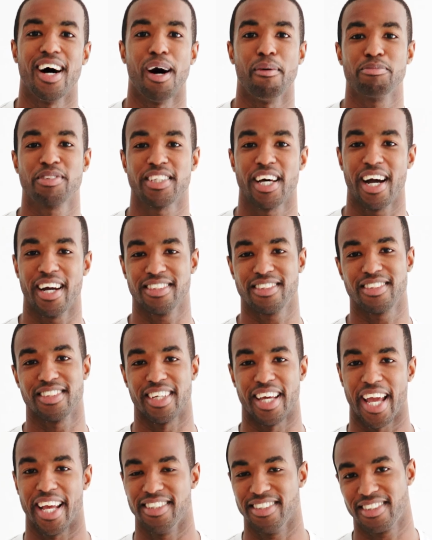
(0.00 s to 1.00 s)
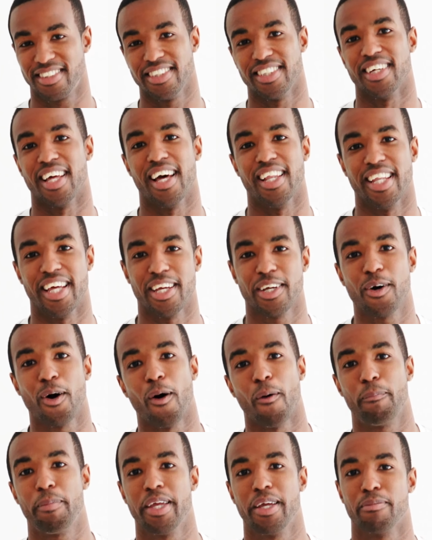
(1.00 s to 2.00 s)
I'm signed to an agency in LA
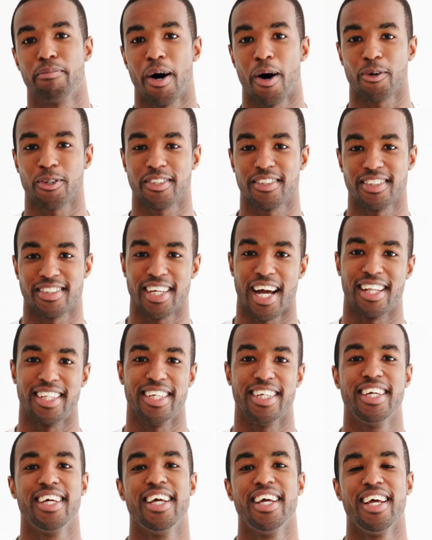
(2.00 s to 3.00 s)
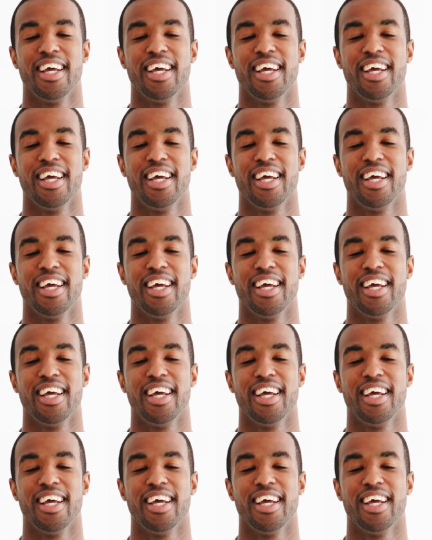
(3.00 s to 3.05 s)
called Peak Models and Talent.